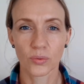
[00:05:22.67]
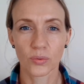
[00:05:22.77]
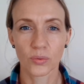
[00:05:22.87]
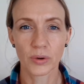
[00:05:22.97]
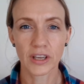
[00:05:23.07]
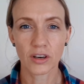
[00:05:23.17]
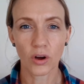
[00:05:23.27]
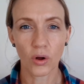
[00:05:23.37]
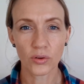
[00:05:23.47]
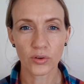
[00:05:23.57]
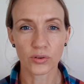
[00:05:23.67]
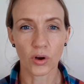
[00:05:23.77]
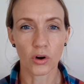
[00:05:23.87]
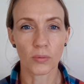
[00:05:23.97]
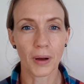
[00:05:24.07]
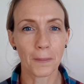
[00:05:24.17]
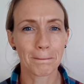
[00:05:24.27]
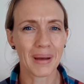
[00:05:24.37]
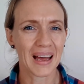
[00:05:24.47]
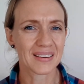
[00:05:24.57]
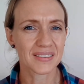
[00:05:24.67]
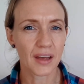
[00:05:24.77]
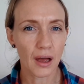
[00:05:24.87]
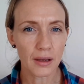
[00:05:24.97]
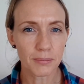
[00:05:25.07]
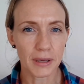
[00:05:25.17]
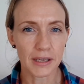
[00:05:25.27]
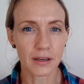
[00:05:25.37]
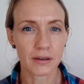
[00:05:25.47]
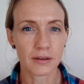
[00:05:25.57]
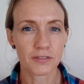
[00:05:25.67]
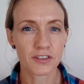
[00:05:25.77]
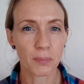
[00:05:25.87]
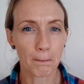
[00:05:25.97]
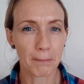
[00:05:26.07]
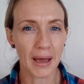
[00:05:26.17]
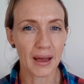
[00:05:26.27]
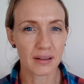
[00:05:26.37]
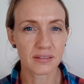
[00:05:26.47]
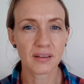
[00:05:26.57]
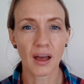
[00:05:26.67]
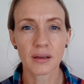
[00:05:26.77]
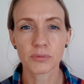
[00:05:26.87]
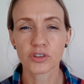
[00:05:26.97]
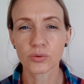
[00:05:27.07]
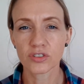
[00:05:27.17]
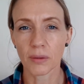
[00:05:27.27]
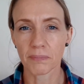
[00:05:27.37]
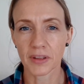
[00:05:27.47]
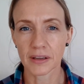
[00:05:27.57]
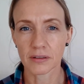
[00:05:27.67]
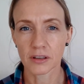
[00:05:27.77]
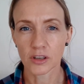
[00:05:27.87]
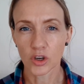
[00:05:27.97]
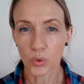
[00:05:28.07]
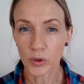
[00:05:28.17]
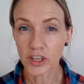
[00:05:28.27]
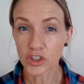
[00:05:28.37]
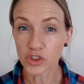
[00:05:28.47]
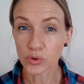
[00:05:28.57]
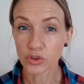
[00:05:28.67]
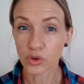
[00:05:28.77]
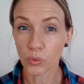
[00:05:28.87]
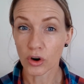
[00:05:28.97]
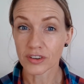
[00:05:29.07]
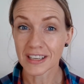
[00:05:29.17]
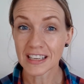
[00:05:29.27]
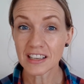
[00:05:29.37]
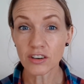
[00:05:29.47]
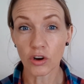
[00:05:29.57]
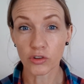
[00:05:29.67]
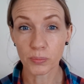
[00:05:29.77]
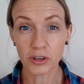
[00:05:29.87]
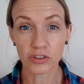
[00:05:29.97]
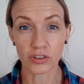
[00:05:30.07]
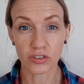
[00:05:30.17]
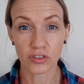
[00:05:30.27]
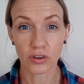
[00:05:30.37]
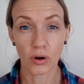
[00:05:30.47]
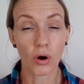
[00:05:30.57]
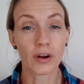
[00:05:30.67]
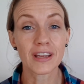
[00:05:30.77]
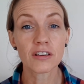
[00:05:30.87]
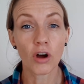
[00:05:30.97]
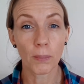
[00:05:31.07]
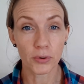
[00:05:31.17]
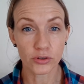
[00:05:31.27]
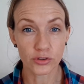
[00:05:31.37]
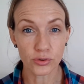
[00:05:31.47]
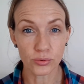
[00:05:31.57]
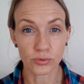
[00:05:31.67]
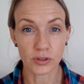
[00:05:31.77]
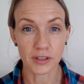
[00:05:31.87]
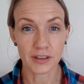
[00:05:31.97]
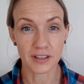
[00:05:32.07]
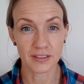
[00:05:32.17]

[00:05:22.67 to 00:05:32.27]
We can also talk about bad timing. If it's a bad time to do something, we can use the word inauspicious or inopportune in this